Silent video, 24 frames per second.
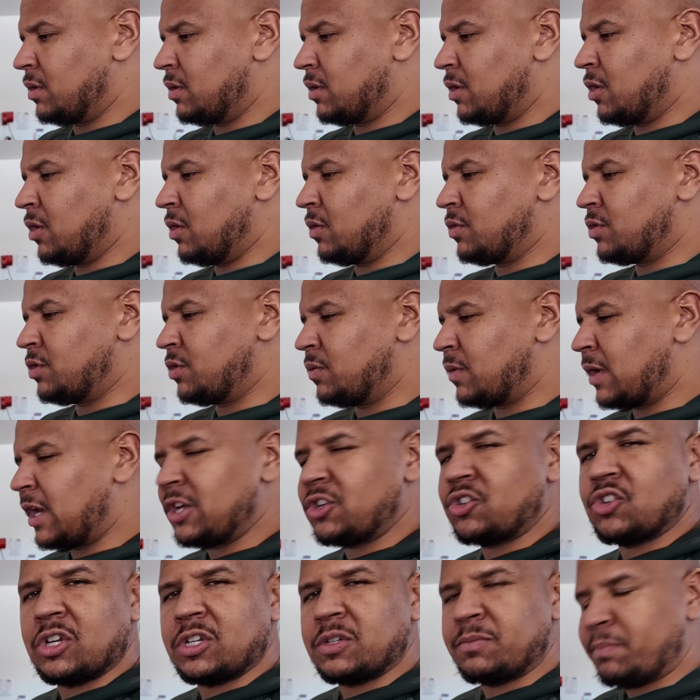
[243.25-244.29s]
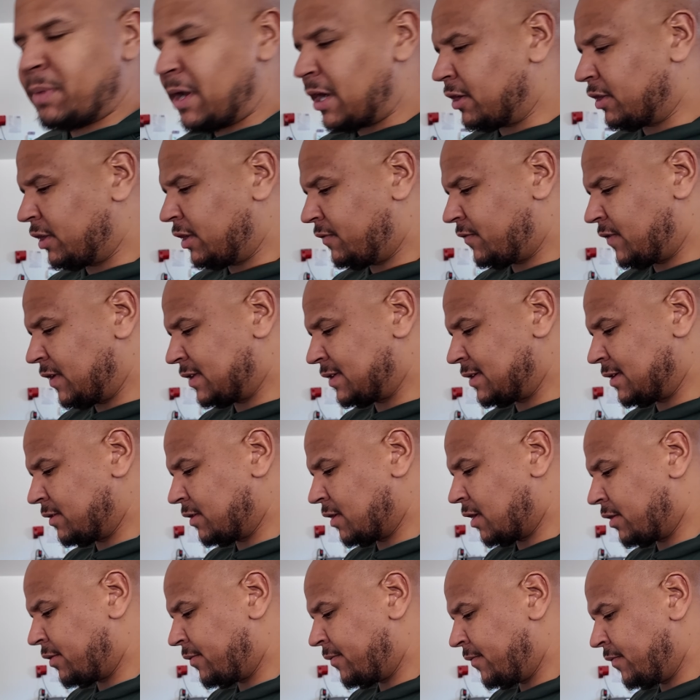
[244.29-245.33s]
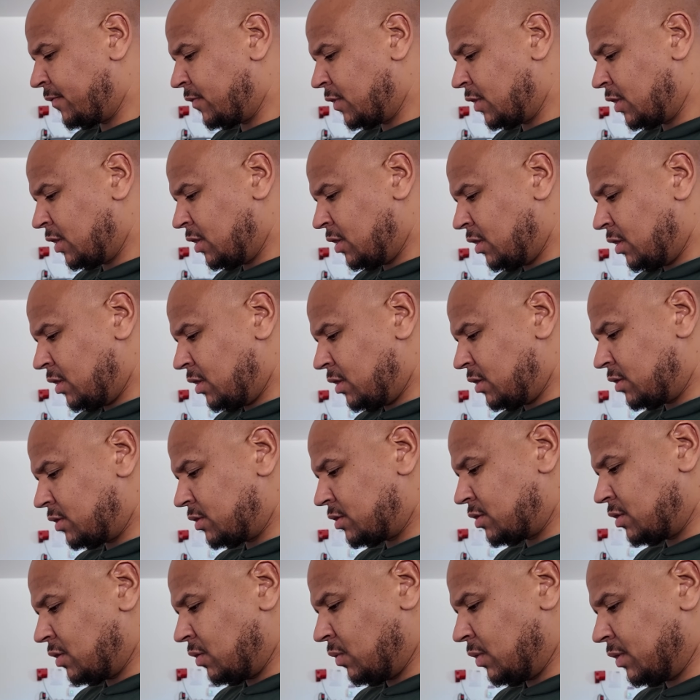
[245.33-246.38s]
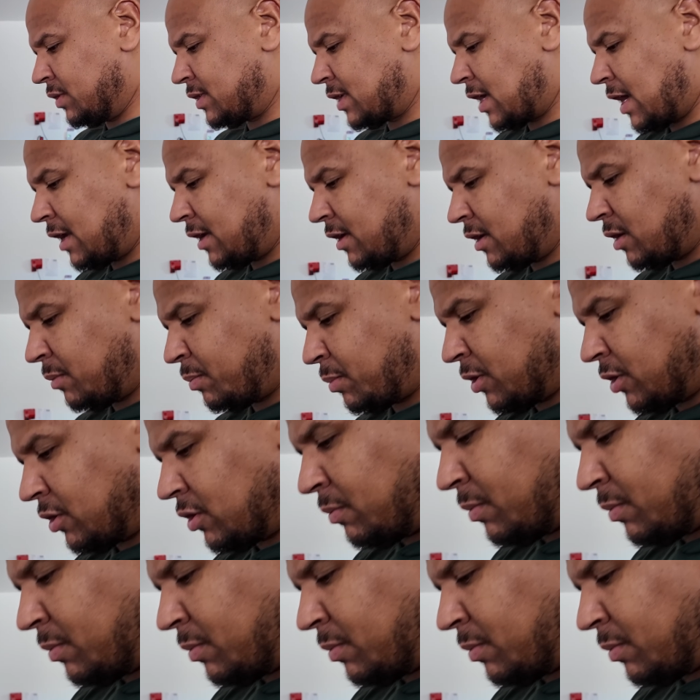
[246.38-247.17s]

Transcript: 0.28 just barely fits in there. So we'll tighten it up a little